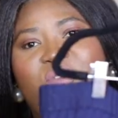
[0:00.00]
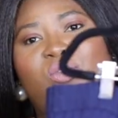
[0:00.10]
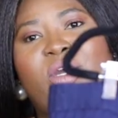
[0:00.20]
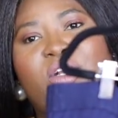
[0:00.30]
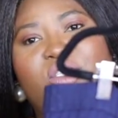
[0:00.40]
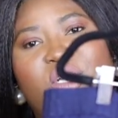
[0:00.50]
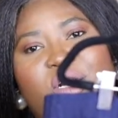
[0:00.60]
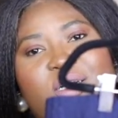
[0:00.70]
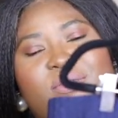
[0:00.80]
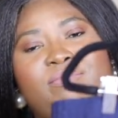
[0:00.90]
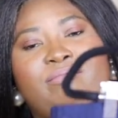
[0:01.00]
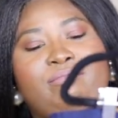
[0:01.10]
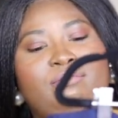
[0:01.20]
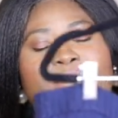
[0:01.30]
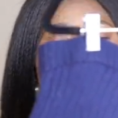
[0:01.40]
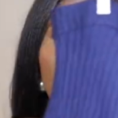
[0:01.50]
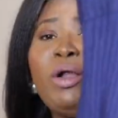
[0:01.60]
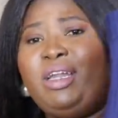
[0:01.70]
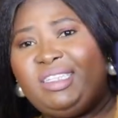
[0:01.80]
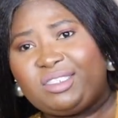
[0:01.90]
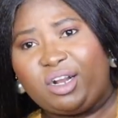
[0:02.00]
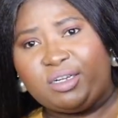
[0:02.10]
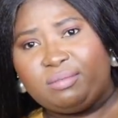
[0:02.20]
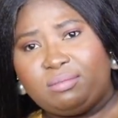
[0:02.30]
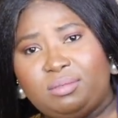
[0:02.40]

sweater skirt or a knit skirt,